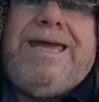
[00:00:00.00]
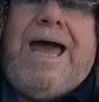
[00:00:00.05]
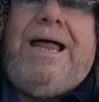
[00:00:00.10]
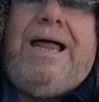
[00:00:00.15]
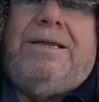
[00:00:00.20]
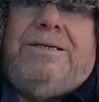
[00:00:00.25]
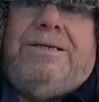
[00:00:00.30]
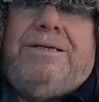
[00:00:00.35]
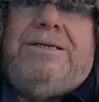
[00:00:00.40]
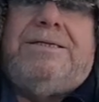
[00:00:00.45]

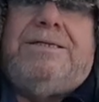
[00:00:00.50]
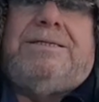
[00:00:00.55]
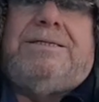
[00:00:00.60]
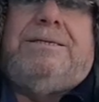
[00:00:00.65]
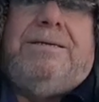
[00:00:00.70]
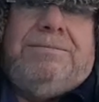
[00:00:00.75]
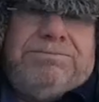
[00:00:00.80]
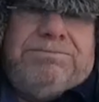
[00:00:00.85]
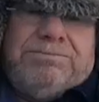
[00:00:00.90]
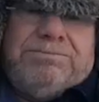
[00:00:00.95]
gallons,
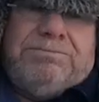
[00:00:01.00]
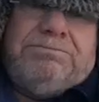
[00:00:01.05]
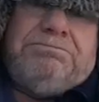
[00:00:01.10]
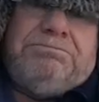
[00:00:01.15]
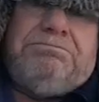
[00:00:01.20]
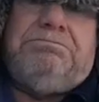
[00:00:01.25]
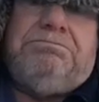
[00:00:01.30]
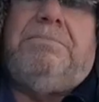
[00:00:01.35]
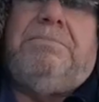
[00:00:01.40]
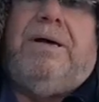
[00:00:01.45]

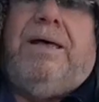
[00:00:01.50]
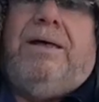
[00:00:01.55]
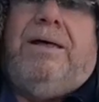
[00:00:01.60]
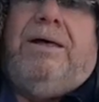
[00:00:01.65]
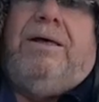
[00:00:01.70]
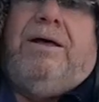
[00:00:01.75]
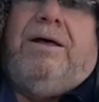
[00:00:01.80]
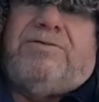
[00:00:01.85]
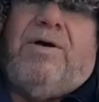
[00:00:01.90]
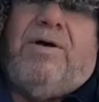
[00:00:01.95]

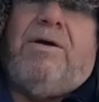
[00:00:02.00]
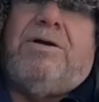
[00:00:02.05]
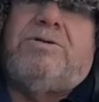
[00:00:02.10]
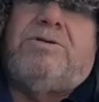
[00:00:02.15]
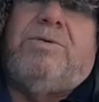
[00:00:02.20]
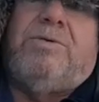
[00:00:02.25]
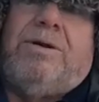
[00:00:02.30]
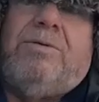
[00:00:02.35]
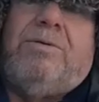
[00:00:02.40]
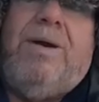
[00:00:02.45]
as far
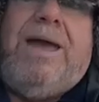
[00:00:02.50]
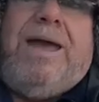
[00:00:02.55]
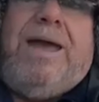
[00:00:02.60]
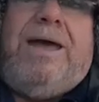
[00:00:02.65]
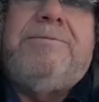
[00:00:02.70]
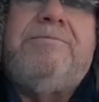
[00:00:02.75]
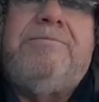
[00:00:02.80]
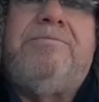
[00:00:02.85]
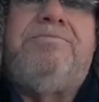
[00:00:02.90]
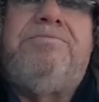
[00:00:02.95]
as we're
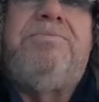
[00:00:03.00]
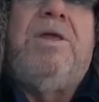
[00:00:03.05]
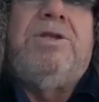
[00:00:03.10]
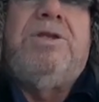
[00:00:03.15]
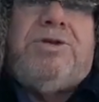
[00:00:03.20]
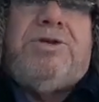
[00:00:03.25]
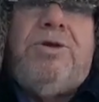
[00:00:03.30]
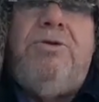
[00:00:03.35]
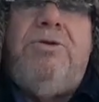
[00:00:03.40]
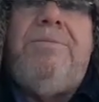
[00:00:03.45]
aware,
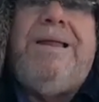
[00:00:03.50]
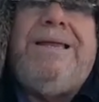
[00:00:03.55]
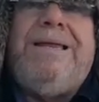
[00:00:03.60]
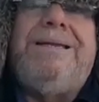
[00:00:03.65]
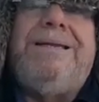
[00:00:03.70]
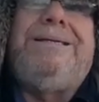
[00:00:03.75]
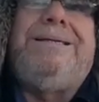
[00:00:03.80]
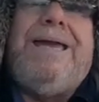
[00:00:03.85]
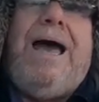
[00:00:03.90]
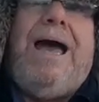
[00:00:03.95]
2
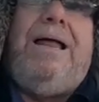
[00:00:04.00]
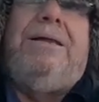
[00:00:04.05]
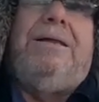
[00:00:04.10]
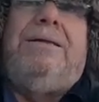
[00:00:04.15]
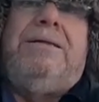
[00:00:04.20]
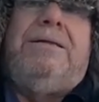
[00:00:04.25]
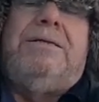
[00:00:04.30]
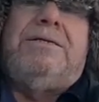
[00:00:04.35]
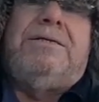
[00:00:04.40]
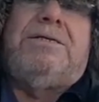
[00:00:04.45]
million
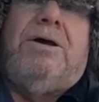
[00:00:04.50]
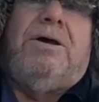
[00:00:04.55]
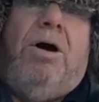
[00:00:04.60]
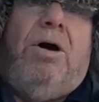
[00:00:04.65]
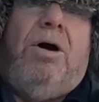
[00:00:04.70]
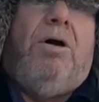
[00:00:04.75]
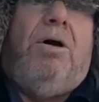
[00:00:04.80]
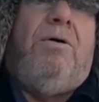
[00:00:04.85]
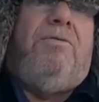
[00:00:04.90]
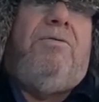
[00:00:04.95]
gallons
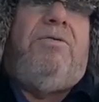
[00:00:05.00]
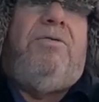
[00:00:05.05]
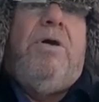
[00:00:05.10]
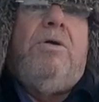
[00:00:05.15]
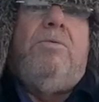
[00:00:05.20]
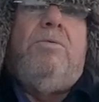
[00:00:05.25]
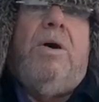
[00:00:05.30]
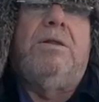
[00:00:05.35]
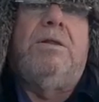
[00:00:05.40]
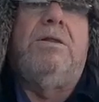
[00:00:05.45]
of
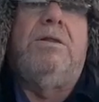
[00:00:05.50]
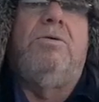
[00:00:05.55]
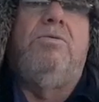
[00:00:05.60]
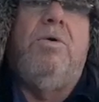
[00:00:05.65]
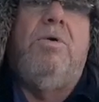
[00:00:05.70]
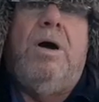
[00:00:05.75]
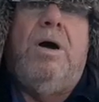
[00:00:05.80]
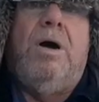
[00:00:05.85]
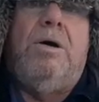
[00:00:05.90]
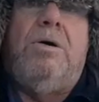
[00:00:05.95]
one of the
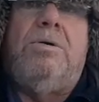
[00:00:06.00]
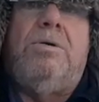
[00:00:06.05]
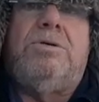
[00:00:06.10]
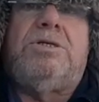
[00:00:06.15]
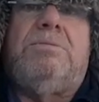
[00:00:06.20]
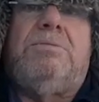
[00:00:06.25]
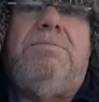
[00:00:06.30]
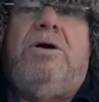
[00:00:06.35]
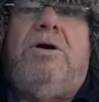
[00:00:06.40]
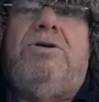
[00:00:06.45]

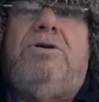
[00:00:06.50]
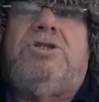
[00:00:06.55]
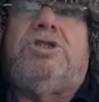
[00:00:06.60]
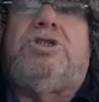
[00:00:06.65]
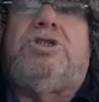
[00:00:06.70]
world's most